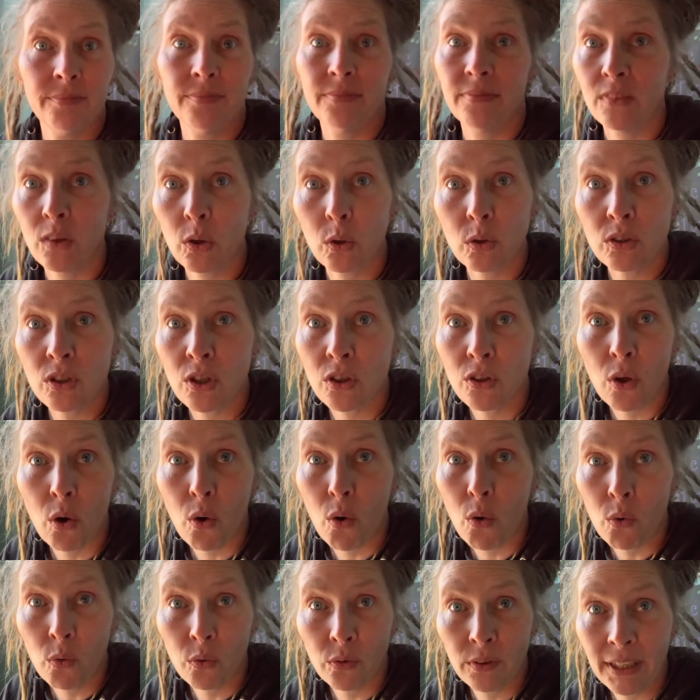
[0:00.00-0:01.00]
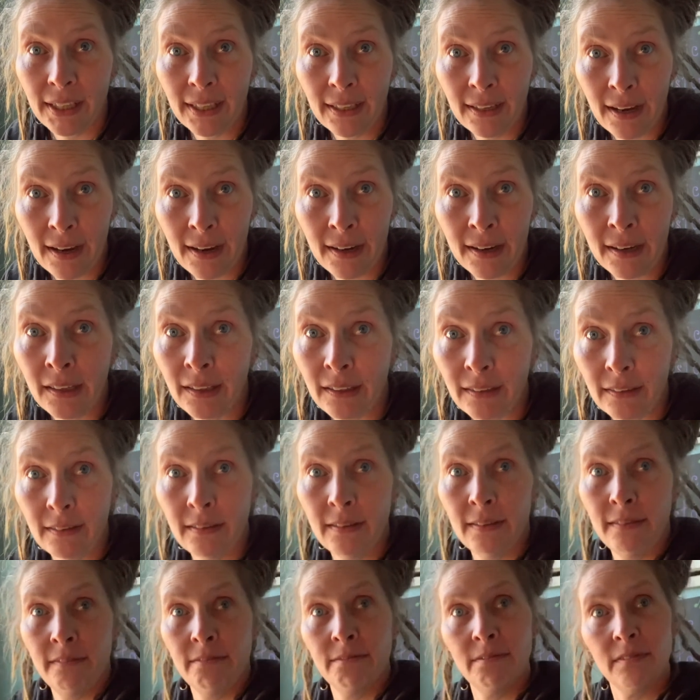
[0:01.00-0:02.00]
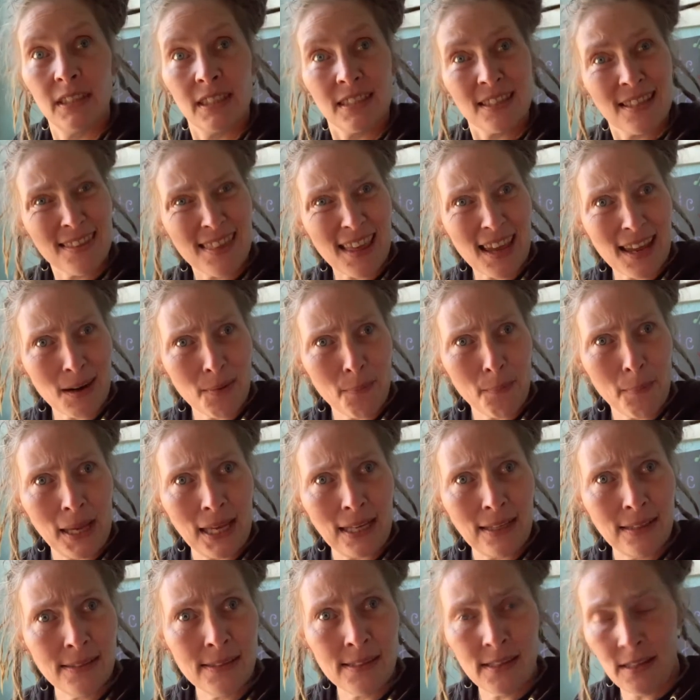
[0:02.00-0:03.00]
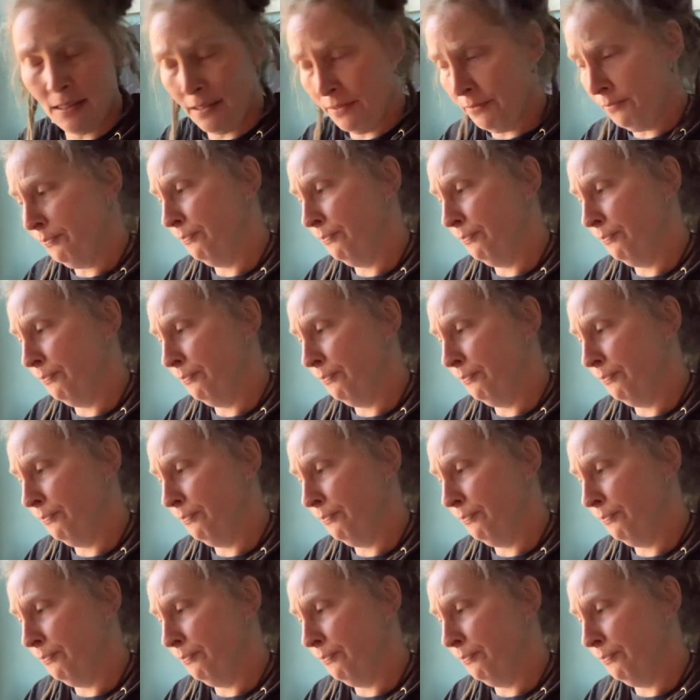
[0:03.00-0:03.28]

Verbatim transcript: Those are the only kind. Isn't that amazing?